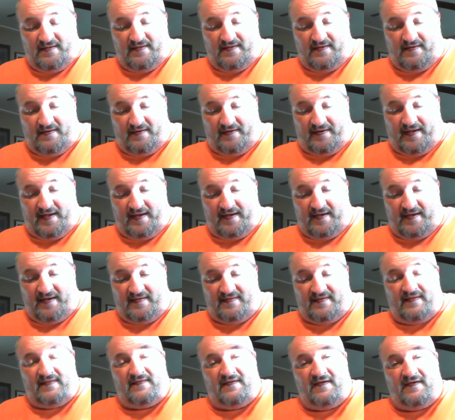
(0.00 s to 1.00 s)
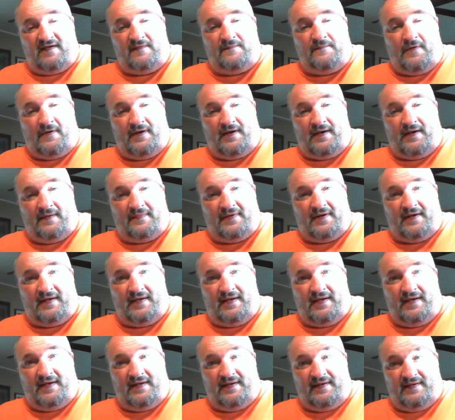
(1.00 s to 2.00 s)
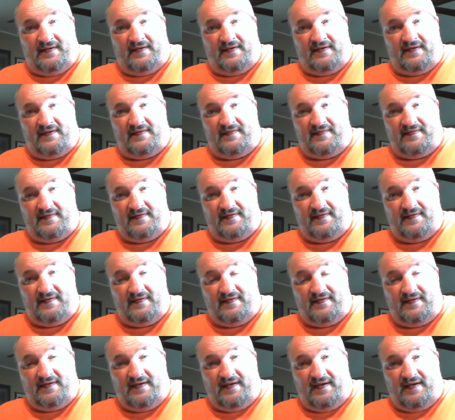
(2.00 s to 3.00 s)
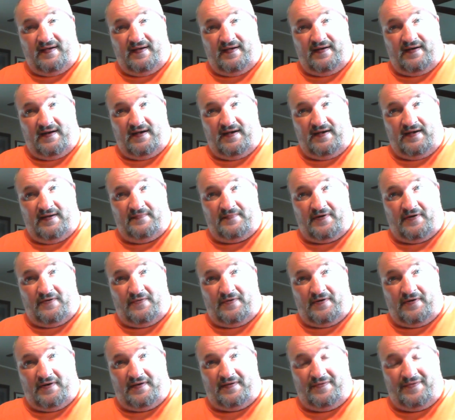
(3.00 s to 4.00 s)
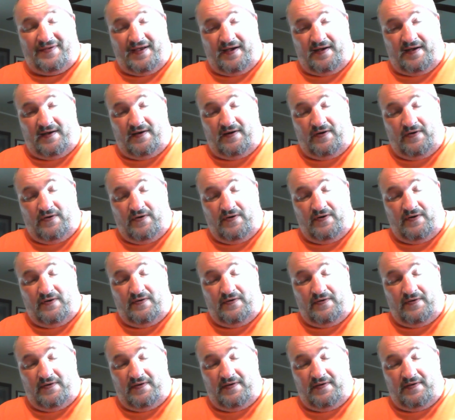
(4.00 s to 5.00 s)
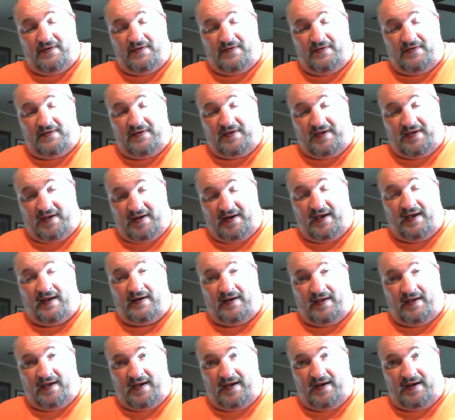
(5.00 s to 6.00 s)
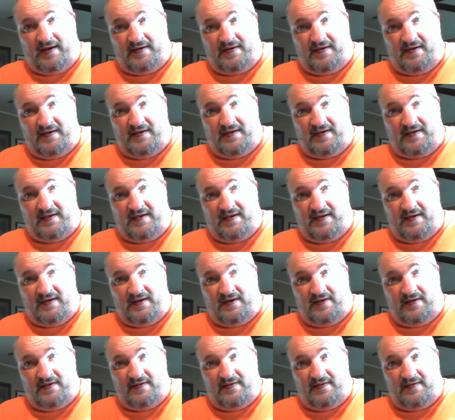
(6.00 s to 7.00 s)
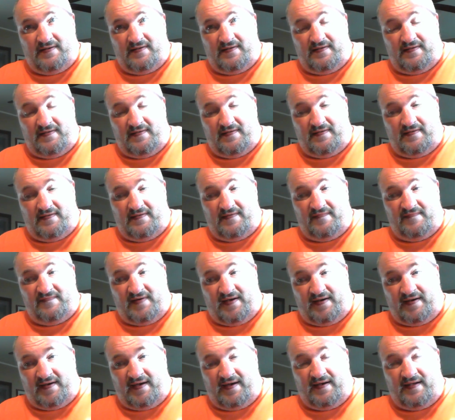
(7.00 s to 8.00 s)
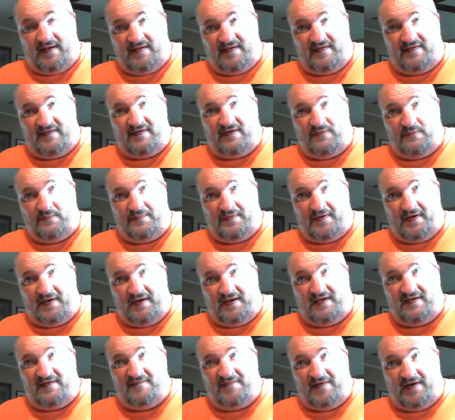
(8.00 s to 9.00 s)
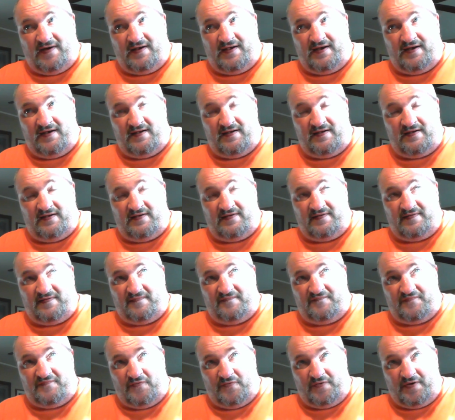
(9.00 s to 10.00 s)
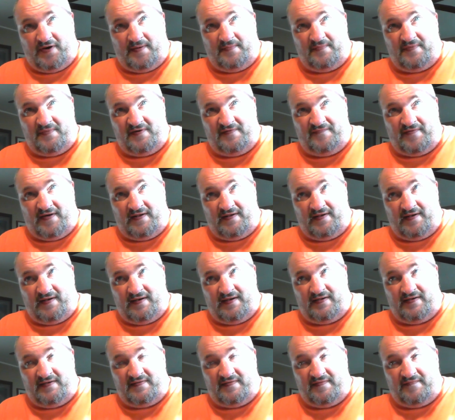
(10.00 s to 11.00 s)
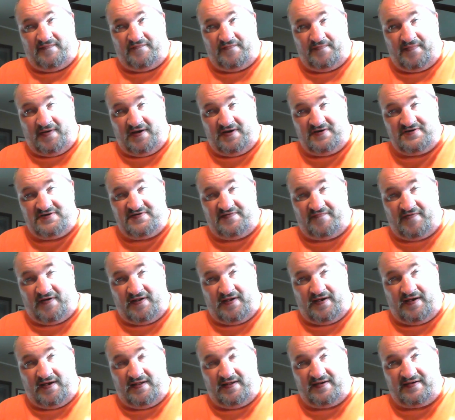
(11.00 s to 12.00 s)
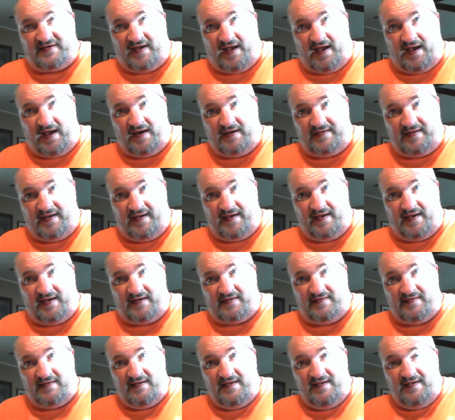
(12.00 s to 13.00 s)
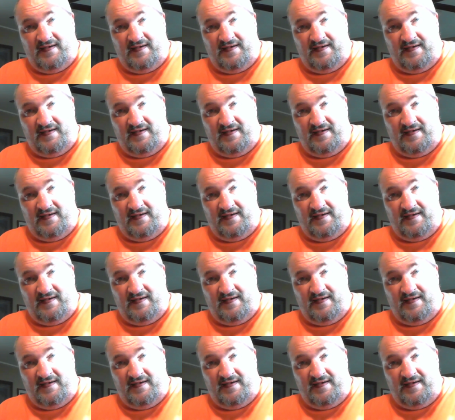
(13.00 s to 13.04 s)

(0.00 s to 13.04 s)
Okay, I guess at this point I'm going to end this. And I am going to now get online and get Valhalla's homepage, Valhalla's phone numbers, Valhalla's information, Valhalla's contacts,